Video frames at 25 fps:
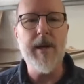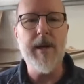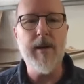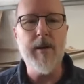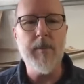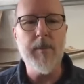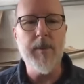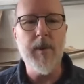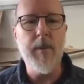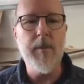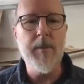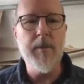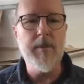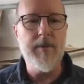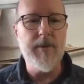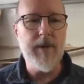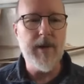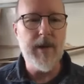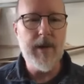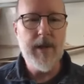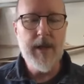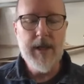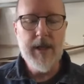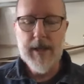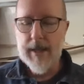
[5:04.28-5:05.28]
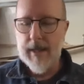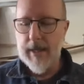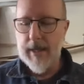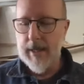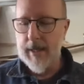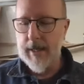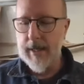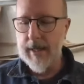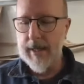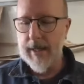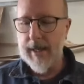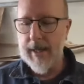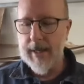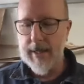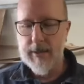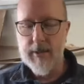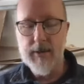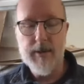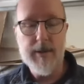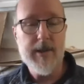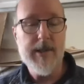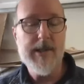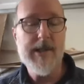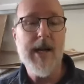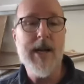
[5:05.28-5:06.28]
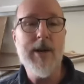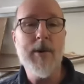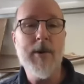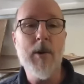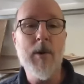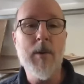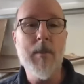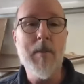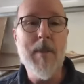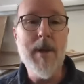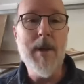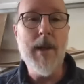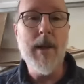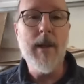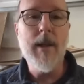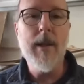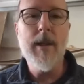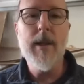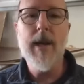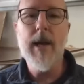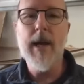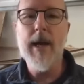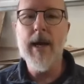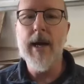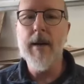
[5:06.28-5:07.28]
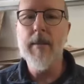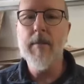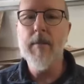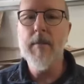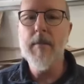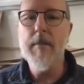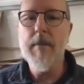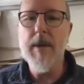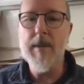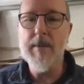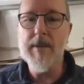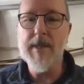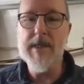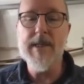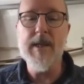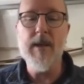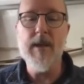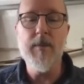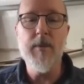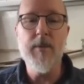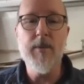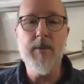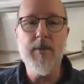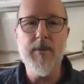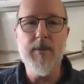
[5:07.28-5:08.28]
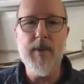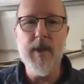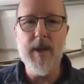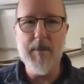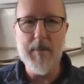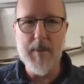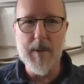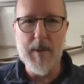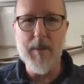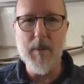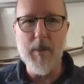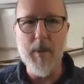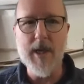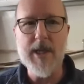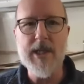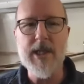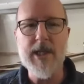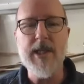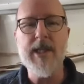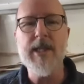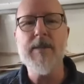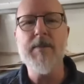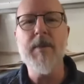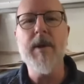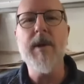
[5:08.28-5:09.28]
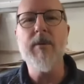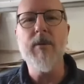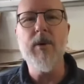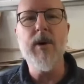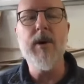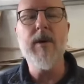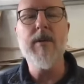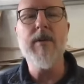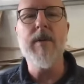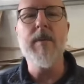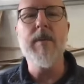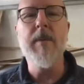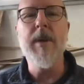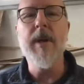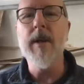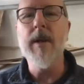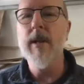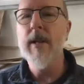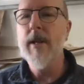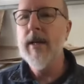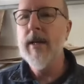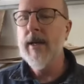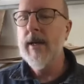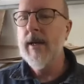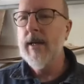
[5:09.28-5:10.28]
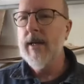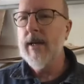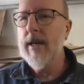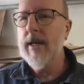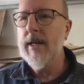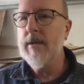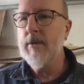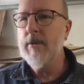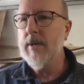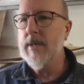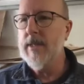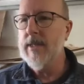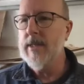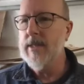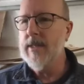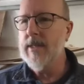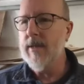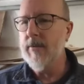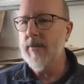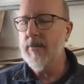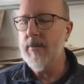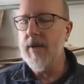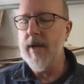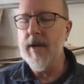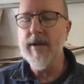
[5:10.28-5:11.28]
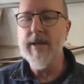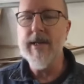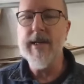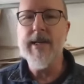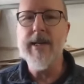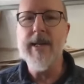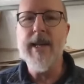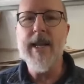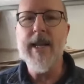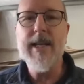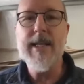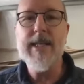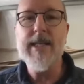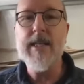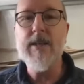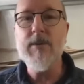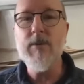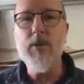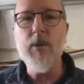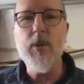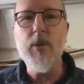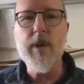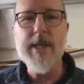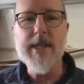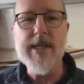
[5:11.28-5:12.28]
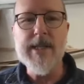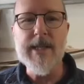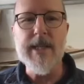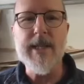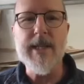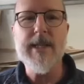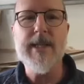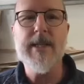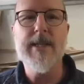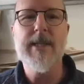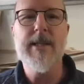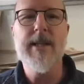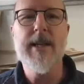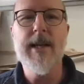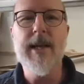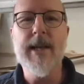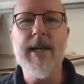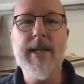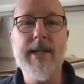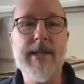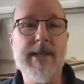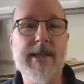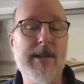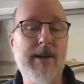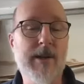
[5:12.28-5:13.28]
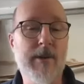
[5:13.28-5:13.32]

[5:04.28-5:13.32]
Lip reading: in Bowmanville, called the Tyrone Mill. Maybe some of the people watching this may have heard of the mill. It was founded in 1846 and is still